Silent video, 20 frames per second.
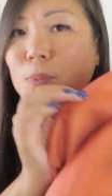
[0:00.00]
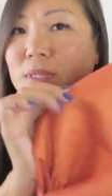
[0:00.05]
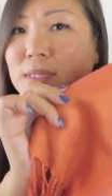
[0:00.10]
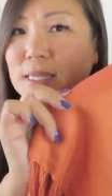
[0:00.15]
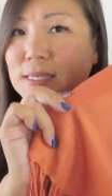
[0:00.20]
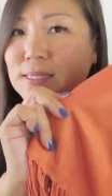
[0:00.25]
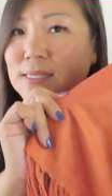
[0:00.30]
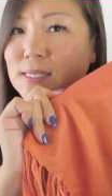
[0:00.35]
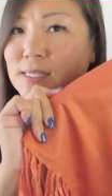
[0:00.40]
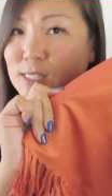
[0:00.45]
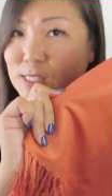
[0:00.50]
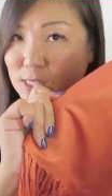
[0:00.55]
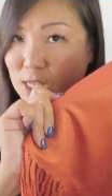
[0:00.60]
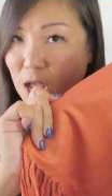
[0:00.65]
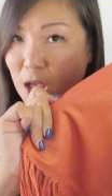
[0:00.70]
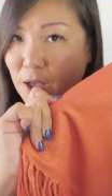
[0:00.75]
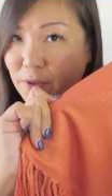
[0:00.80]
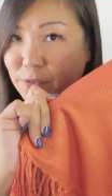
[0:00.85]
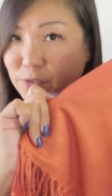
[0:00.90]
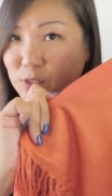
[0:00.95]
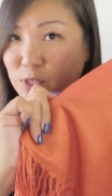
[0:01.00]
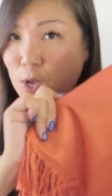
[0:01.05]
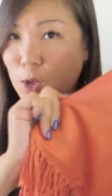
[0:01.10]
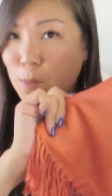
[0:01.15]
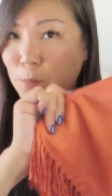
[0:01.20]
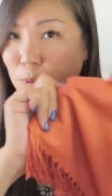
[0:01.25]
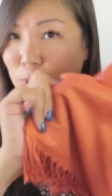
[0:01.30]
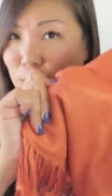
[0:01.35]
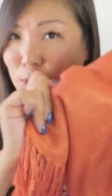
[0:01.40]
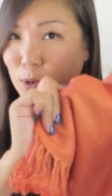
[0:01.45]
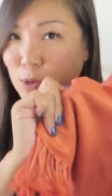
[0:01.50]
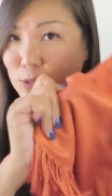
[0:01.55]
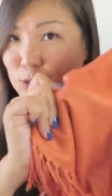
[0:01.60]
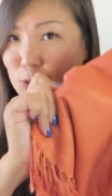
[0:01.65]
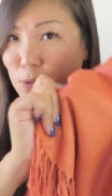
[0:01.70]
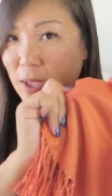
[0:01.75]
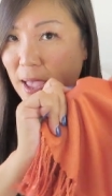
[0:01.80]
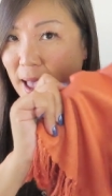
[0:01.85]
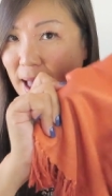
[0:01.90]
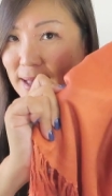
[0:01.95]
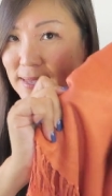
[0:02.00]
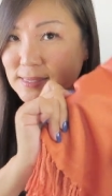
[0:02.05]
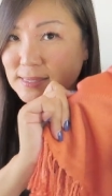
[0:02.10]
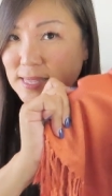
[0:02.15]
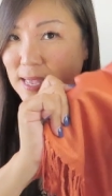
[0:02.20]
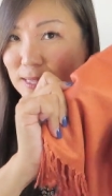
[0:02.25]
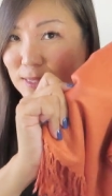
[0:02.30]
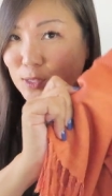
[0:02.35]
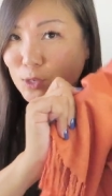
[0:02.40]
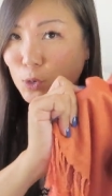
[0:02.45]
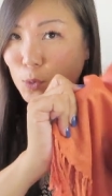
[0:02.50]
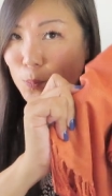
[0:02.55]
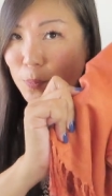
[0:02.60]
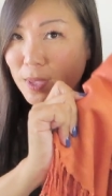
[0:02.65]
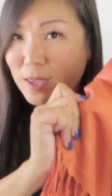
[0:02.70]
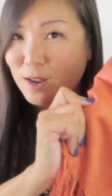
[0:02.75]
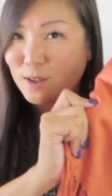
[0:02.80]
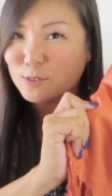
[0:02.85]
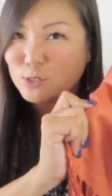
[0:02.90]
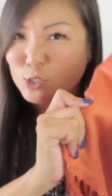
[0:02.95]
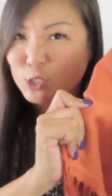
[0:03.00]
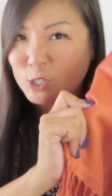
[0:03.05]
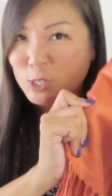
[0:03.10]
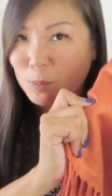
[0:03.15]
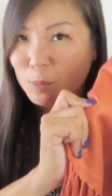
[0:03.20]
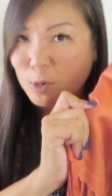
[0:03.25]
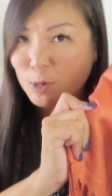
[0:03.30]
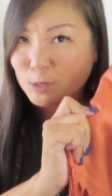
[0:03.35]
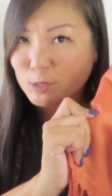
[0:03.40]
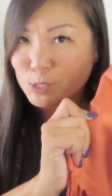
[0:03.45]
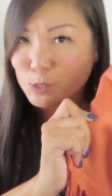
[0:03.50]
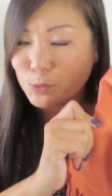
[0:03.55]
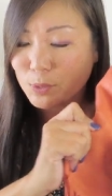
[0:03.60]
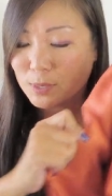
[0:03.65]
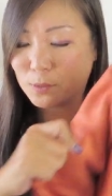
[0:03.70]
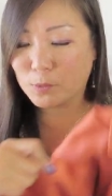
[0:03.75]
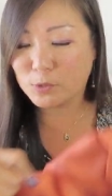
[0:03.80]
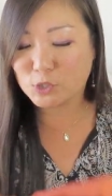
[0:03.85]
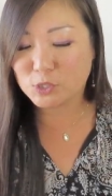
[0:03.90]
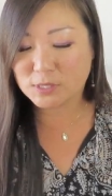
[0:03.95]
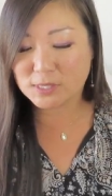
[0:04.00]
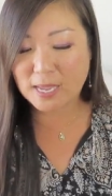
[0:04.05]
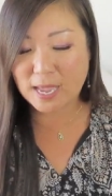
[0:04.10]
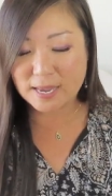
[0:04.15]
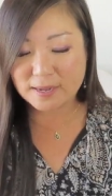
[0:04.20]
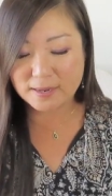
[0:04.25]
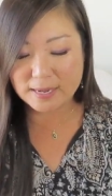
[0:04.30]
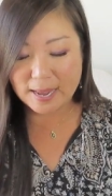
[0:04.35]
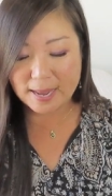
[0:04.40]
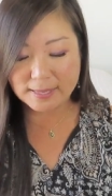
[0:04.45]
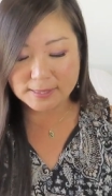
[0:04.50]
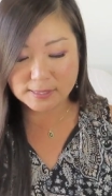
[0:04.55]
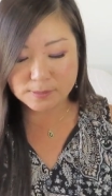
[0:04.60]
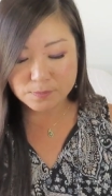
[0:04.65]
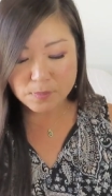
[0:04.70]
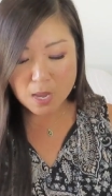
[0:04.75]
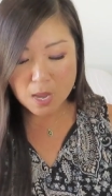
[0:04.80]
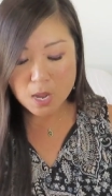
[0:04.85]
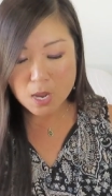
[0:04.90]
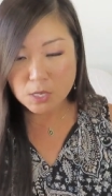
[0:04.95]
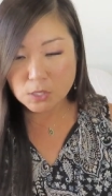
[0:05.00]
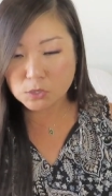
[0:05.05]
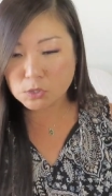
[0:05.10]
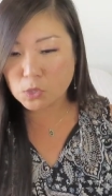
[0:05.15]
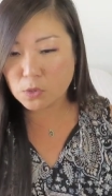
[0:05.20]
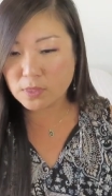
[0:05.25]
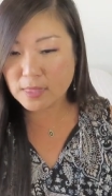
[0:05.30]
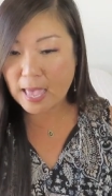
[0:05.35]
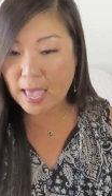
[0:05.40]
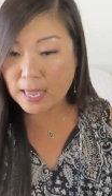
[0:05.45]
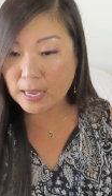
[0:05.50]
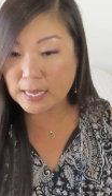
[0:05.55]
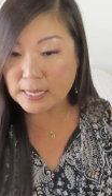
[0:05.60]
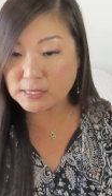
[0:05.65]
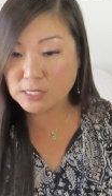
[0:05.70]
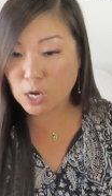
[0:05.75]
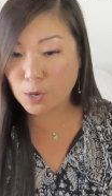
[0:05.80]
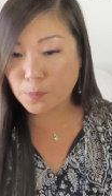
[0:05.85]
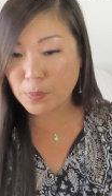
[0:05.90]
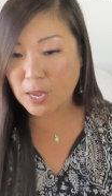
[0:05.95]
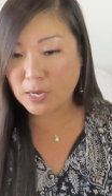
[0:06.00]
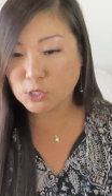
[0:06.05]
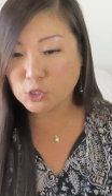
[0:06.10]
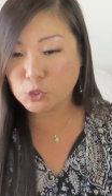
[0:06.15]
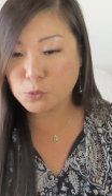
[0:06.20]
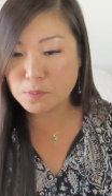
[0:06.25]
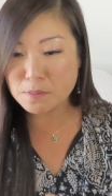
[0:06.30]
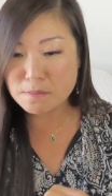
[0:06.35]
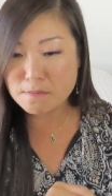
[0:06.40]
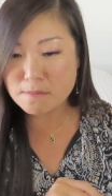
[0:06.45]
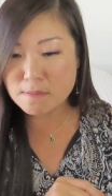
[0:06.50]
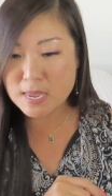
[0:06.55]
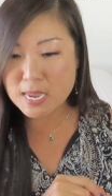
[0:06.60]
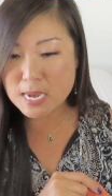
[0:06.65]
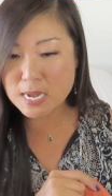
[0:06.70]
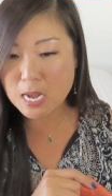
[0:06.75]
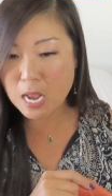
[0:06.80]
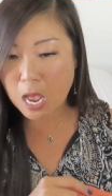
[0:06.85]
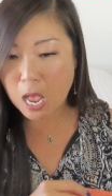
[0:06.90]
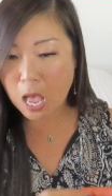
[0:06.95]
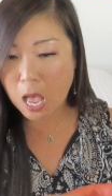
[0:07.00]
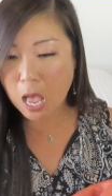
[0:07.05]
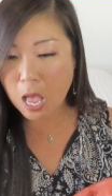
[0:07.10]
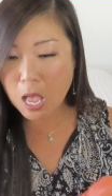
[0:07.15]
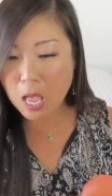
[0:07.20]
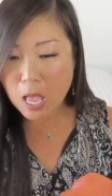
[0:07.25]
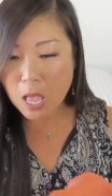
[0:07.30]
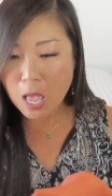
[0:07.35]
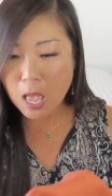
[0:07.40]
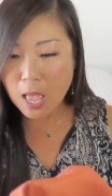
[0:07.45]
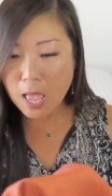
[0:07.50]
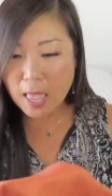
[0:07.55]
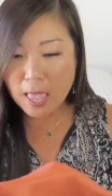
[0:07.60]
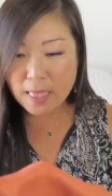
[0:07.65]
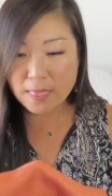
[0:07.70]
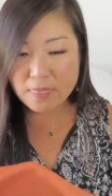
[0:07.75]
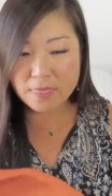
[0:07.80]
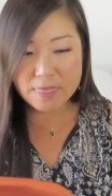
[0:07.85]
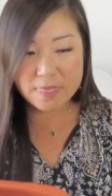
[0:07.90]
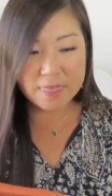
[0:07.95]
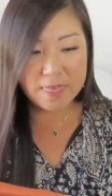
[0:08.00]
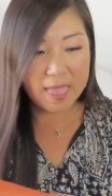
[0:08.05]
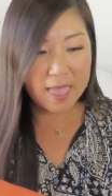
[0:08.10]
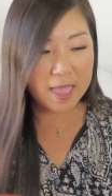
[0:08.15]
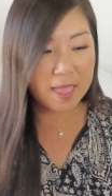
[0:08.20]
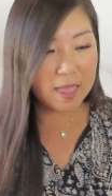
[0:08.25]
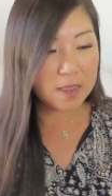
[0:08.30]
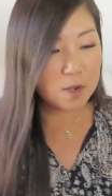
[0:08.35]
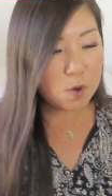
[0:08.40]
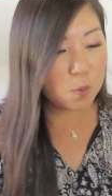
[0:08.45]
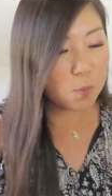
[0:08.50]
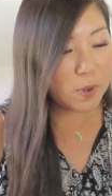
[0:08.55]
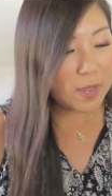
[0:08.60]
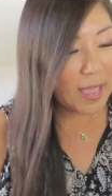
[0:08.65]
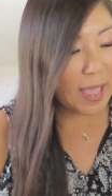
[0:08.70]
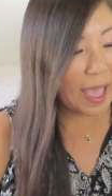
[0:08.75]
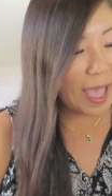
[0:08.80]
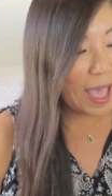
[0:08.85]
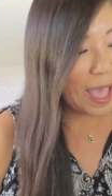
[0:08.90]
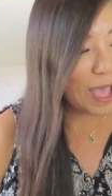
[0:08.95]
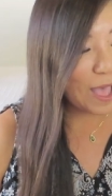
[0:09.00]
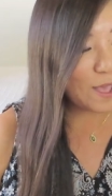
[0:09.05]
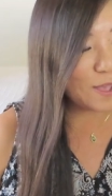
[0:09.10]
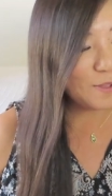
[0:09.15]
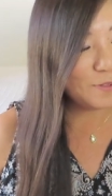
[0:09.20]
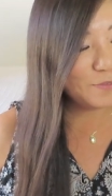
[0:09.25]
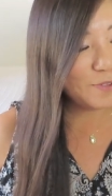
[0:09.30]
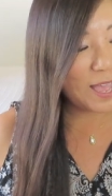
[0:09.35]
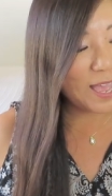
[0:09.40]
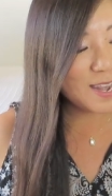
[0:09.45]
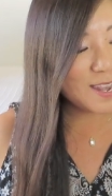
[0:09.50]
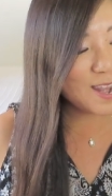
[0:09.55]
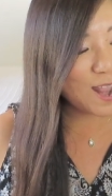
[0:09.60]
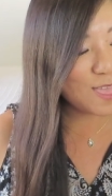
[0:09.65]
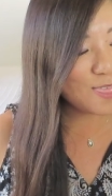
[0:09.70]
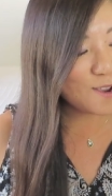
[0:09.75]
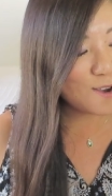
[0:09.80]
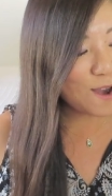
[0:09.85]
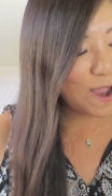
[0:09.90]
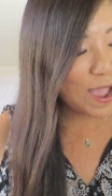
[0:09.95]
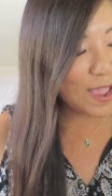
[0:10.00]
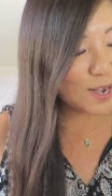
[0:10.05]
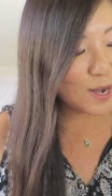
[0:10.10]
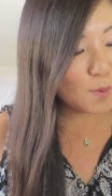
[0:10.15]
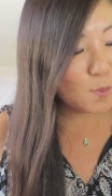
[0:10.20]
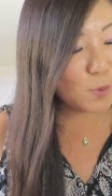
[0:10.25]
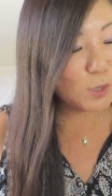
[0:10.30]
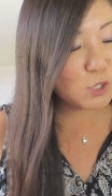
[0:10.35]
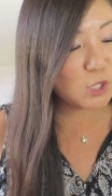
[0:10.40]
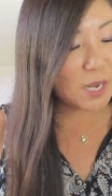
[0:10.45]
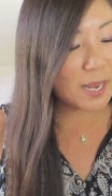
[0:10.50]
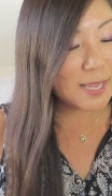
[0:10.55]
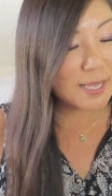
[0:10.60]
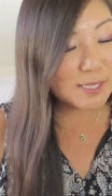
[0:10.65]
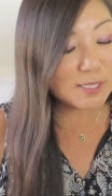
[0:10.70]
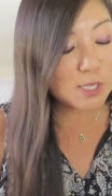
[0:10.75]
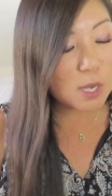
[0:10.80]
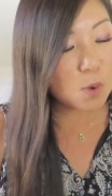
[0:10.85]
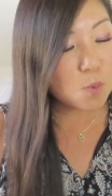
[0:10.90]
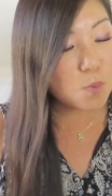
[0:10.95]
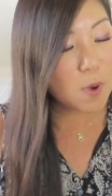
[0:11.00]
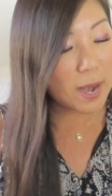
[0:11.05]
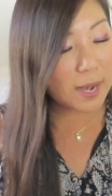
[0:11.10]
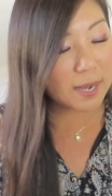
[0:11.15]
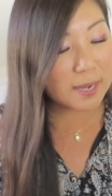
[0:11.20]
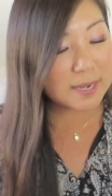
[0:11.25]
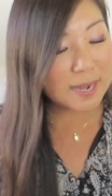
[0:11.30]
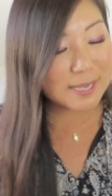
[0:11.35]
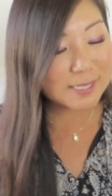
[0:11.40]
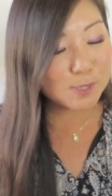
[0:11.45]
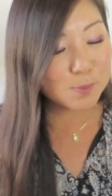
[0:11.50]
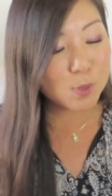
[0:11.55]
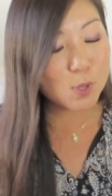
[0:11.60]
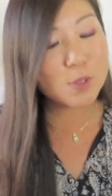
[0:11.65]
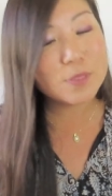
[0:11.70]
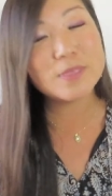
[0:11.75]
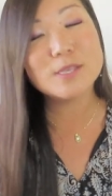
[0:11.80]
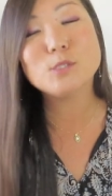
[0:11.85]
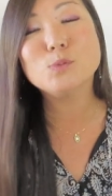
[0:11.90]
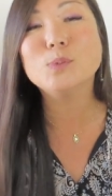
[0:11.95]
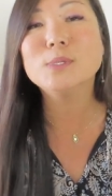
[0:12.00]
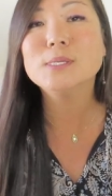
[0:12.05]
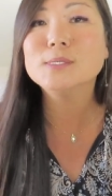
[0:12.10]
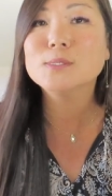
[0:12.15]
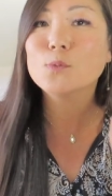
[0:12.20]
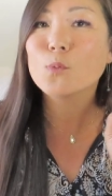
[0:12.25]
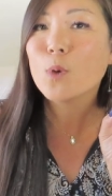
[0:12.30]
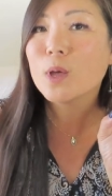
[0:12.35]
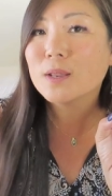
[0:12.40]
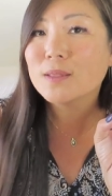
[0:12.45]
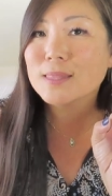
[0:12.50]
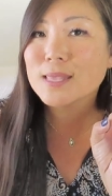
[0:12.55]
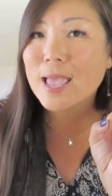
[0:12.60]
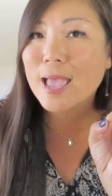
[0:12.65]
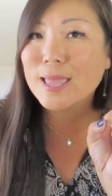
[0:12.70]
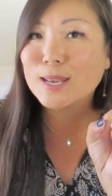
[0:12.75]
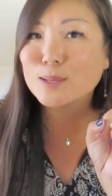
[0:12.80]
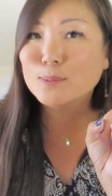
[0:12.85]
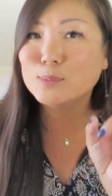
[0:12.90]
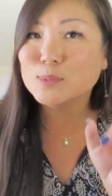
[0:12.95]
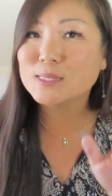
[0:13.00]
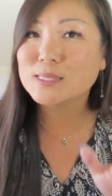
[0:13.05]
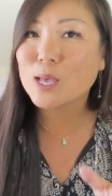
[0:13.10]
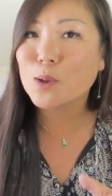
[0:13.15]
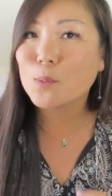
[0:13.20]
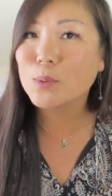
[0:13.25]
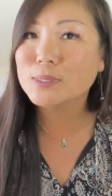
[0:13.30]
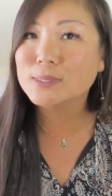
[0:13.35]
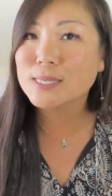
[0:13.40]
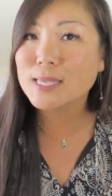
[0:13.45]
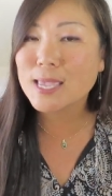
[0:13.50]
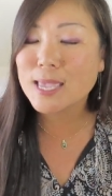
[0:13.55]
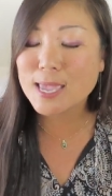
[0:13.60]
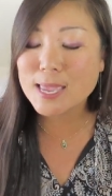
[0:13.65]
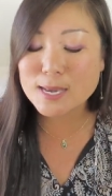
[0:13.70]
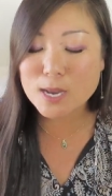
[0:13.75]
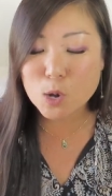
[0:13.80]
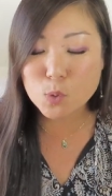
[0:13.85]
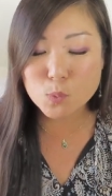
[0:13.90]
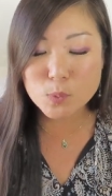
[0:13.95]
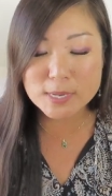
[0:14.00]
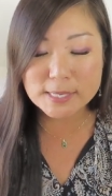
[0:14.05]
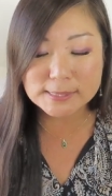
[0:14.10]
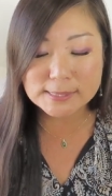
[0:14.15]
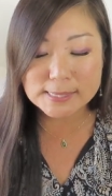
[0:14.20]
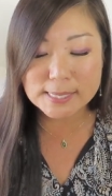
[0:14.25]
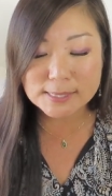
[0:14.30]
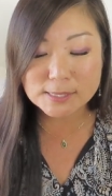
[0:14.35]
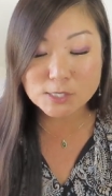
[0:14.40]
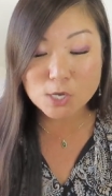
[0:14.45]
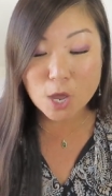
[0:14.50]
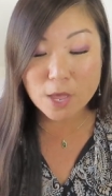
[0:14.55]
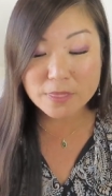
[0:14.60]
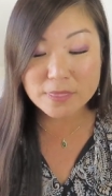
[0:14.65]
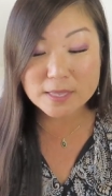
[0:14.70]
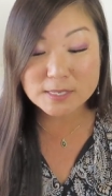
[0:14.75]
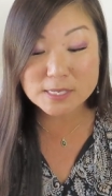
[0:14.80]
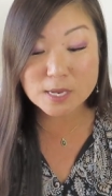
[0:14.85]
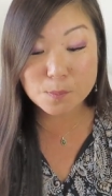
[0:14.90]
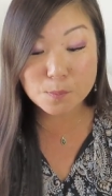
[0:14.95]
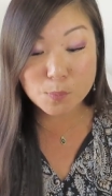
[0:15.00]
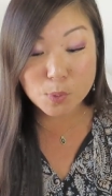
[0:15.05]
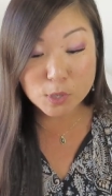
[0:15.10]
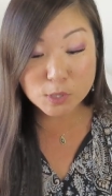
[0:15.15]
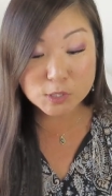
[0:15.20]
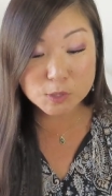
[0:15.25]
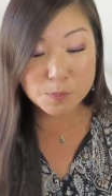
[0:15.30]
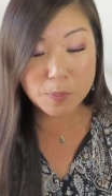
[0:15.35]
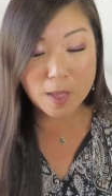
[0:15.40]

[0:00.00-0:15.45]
but this is soft, but it also has that little bit of shimmer to it, which is kind of nice. So that is our pashmina. And then we have another item which is recognizable. This was one of the items that was in a recent Authentic Books